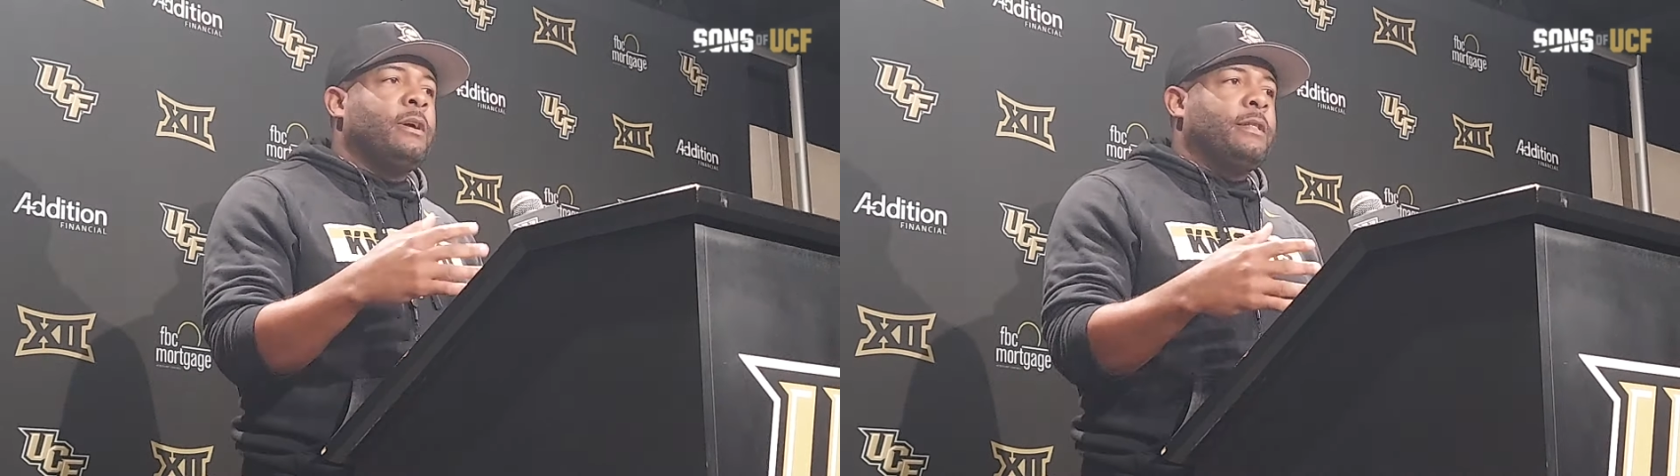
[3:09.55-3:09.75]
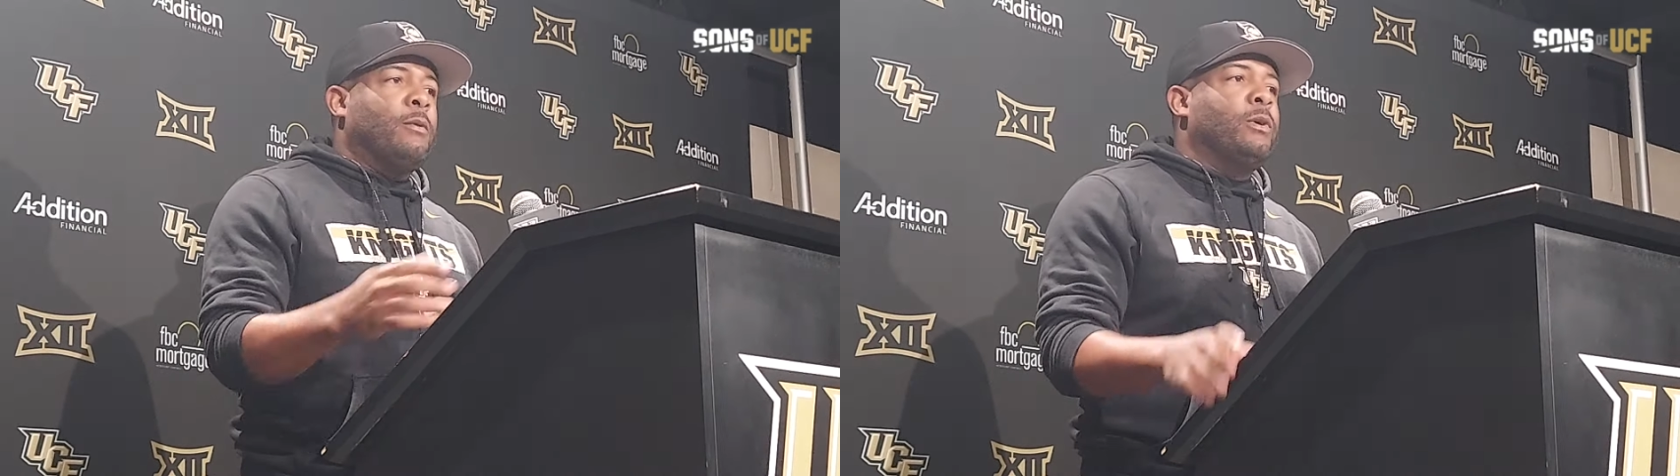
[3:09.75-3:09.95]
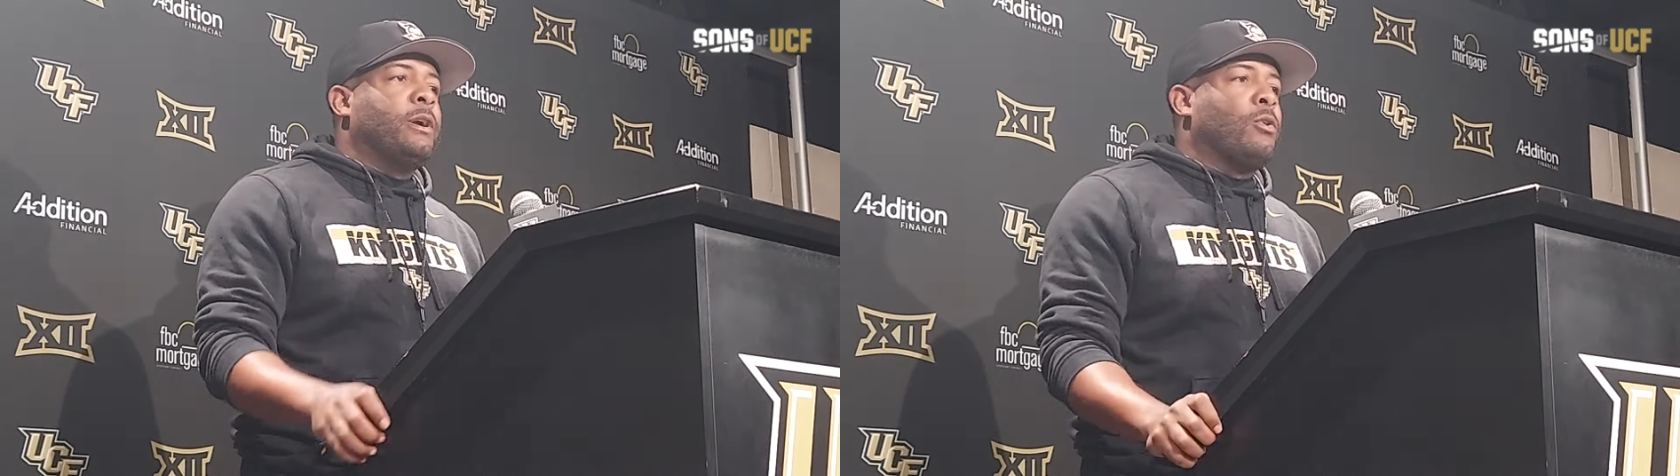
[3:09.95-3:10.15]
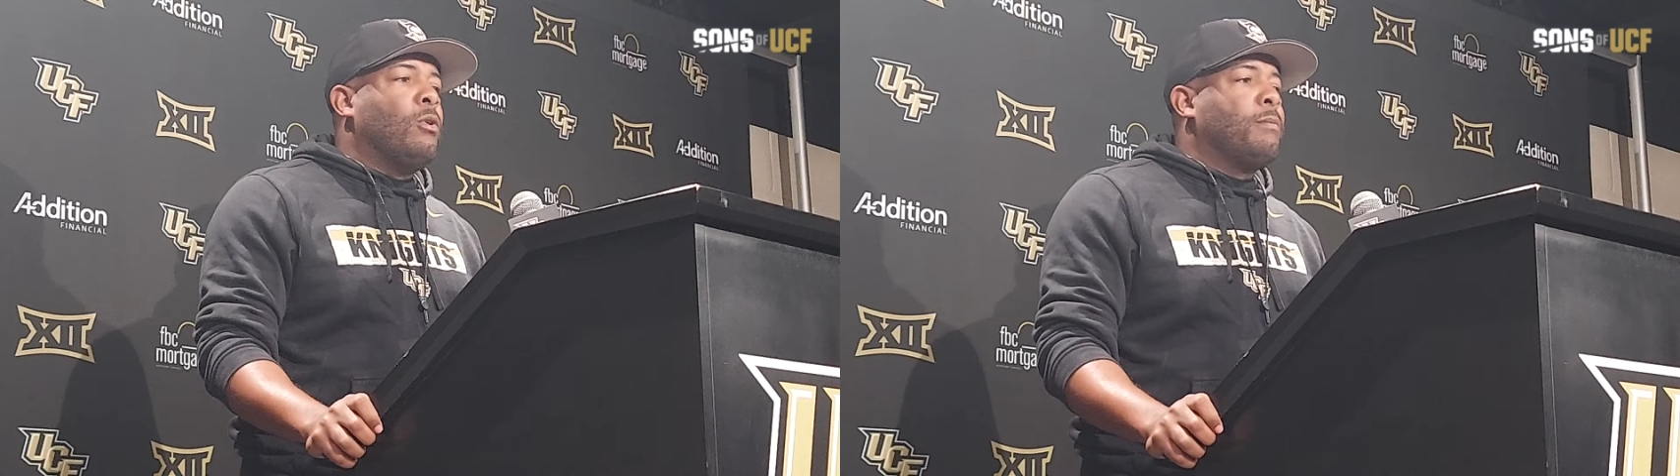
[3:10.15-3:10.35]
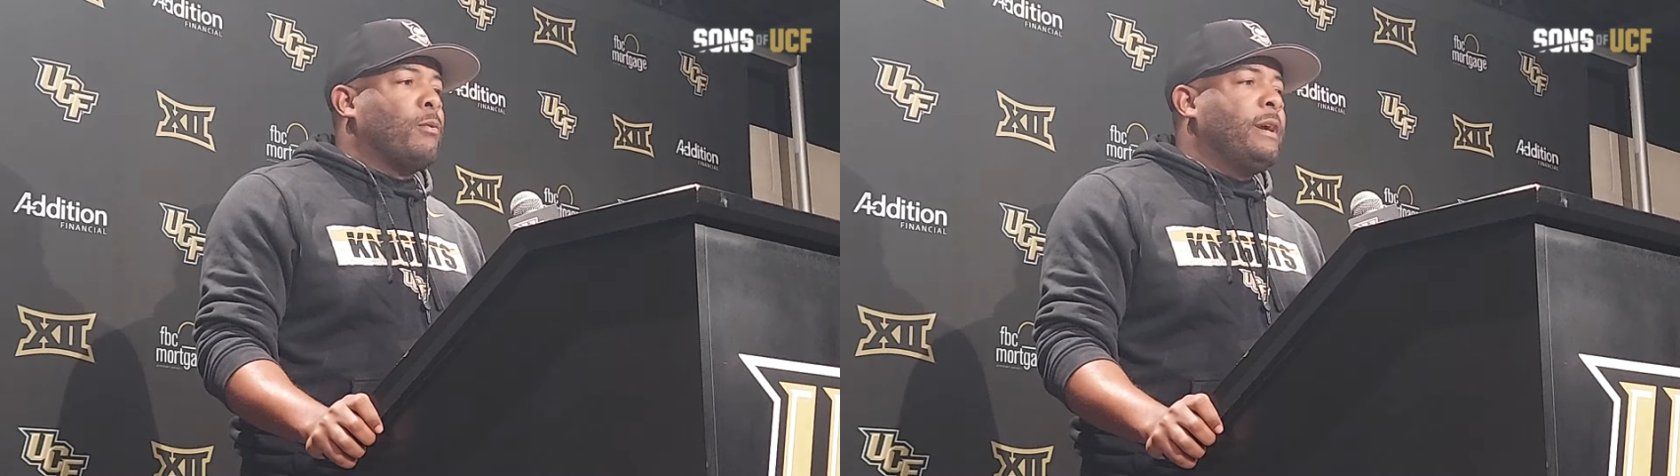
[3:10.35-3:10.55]
that we're
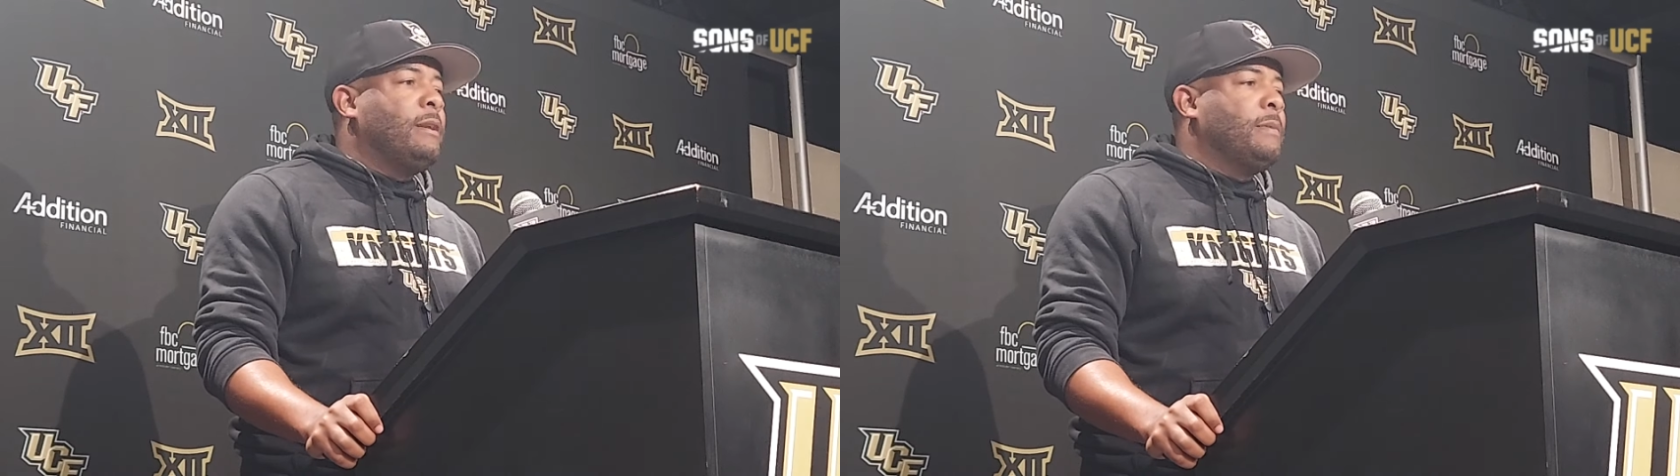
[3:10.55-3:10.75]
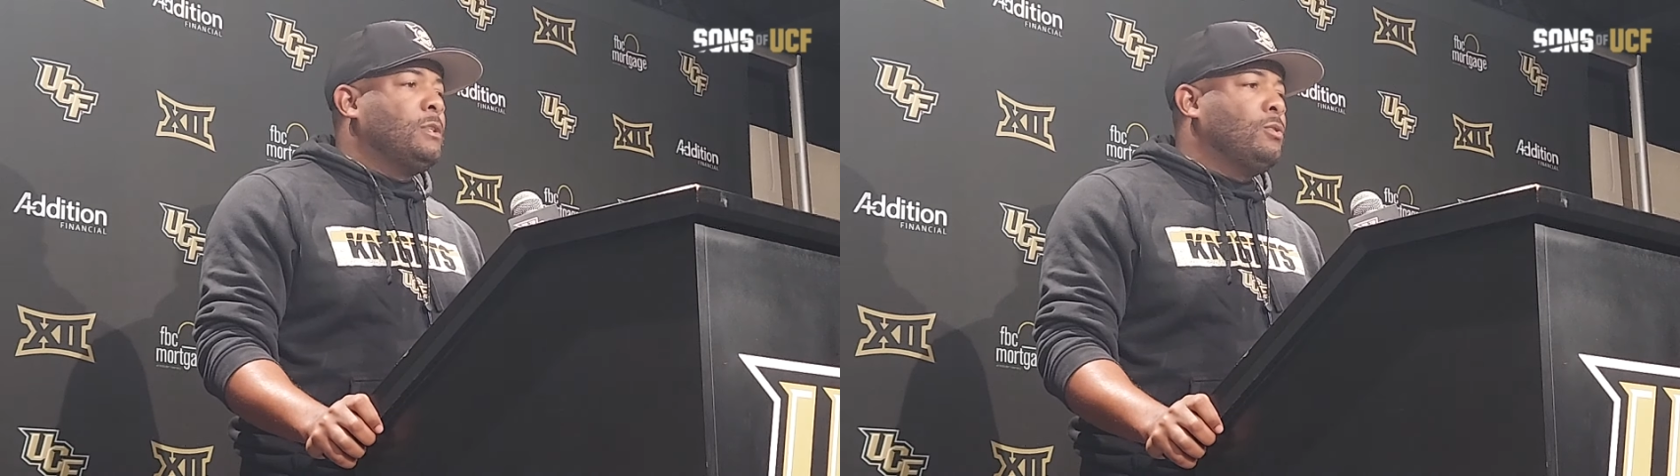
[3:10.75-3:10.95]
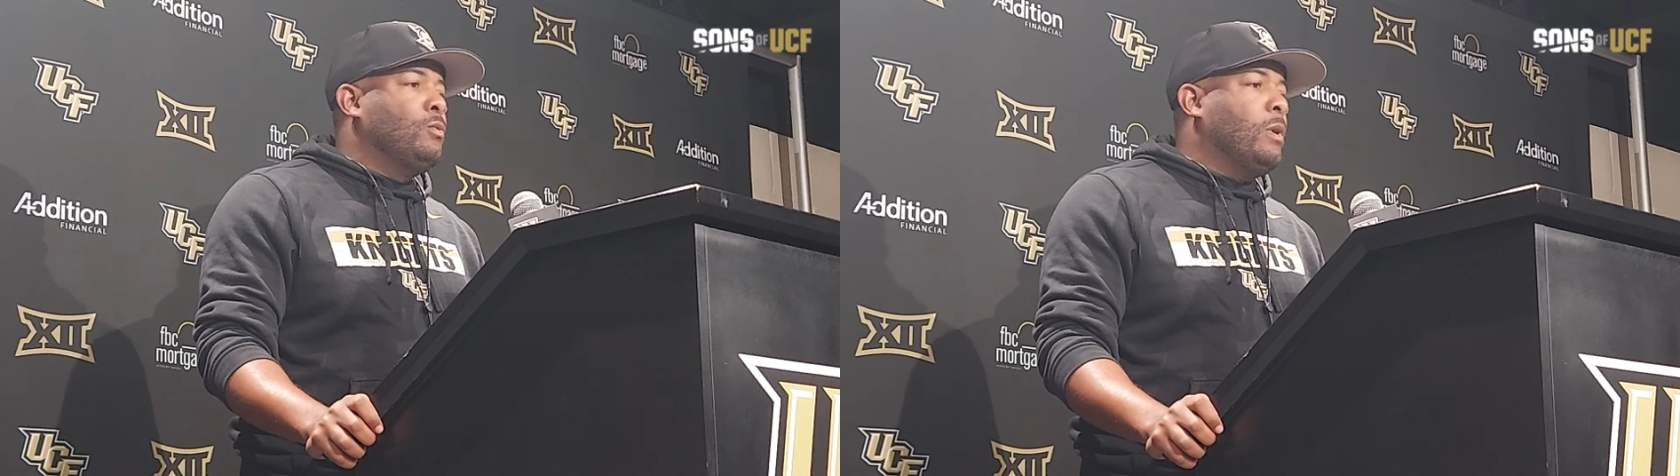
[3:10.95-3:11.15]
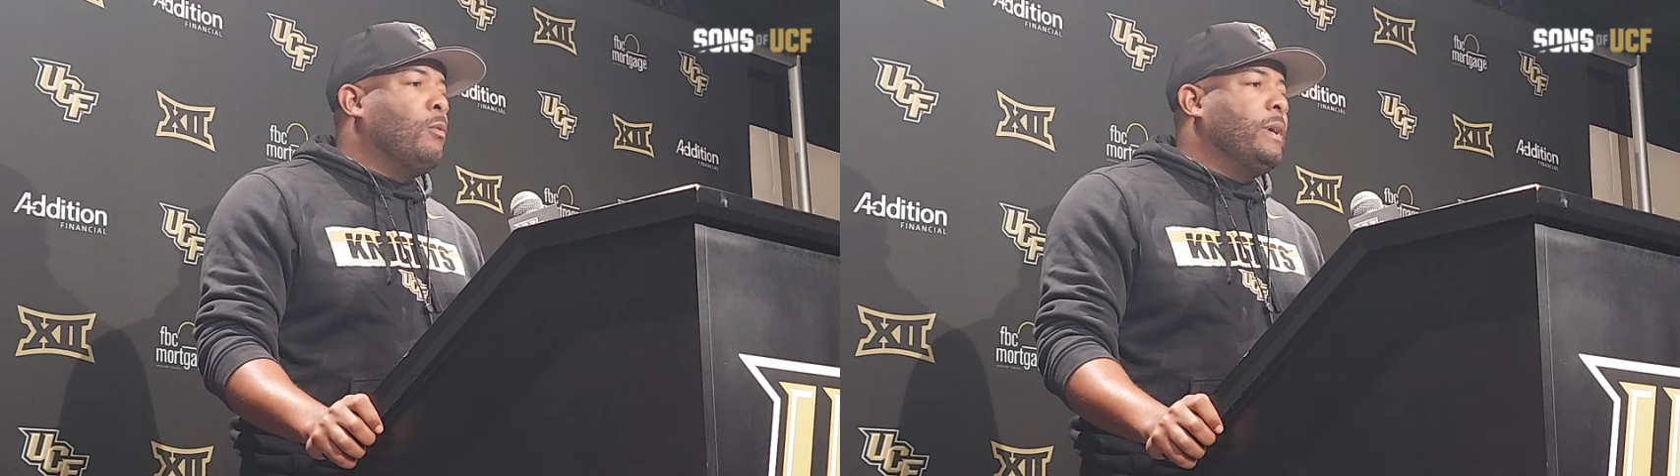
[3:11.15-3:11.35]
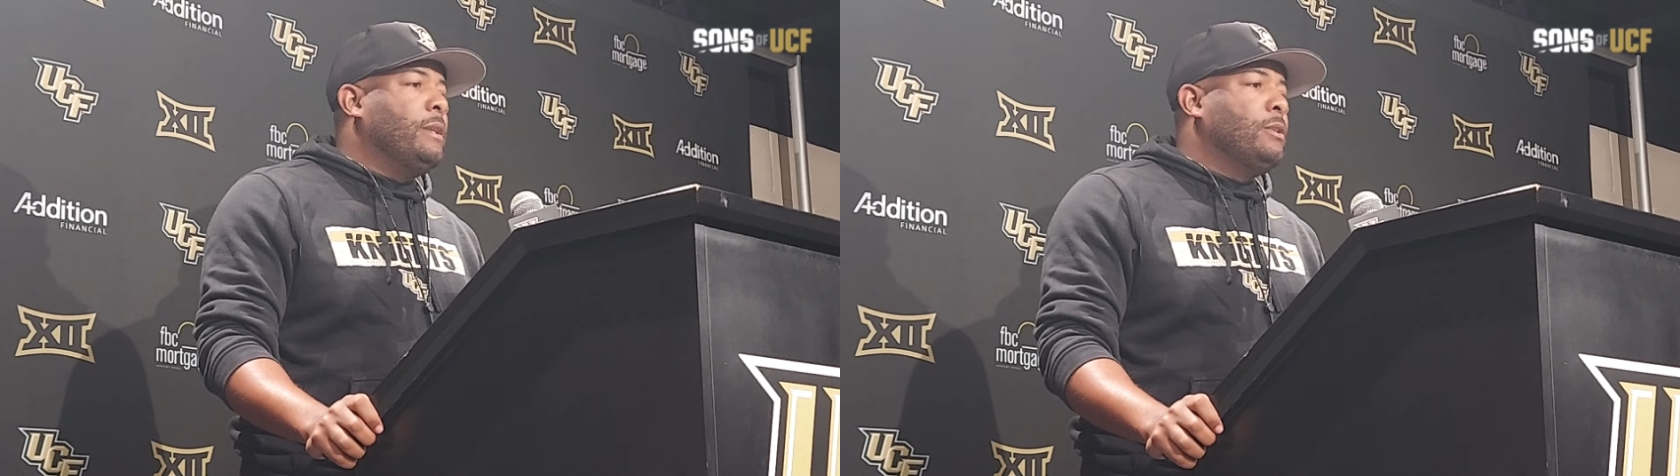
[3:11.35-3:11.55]
incorporating them into what
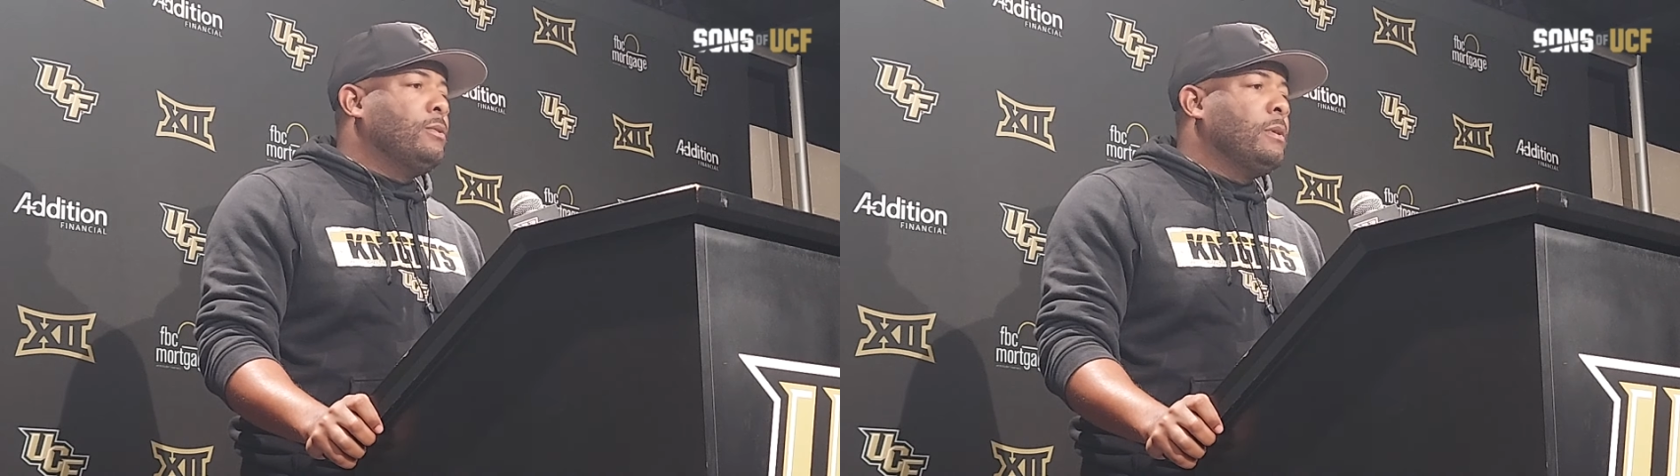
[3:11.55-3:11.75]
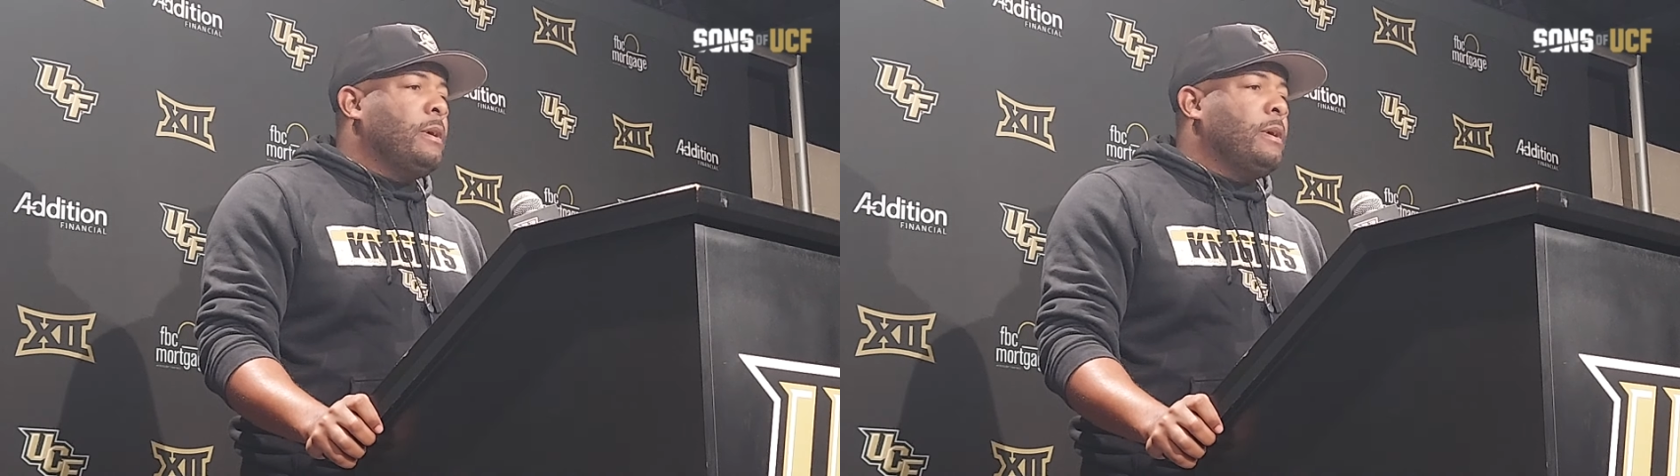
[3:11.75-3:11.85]
we do.